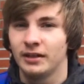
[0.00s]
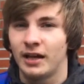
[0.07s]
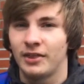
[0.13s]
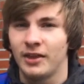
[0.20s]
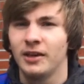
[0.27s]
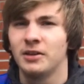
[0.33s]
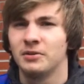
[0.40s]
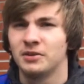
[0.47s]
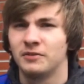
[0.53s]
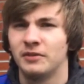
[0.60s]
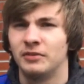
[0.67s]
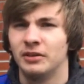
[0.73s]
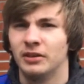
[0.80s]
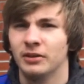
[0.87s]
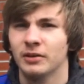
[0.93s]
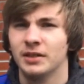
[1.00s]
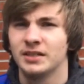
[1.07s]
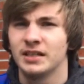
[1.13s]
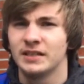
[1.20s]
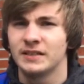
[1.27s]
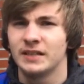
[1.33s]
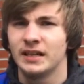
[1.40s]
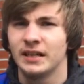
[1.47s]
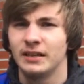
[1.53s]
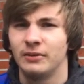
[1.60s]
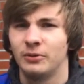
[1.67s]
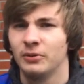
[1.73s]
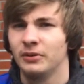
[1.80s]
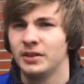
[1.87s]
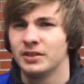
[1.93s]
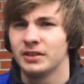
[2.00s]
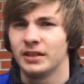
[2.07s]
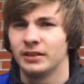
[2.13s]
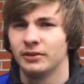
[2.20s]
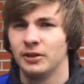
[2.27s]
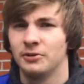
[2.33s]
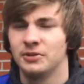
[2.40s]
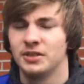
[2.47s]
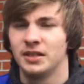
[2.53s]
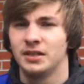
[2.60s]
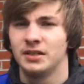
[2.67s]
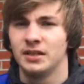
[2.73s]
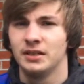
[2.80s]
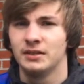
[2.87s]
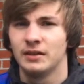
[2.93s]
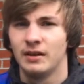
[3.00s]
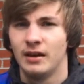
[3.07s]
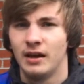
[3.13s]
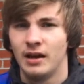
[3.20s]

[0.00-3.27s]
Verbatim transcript: I think it was 50 degrees outside, or at least like low 60s.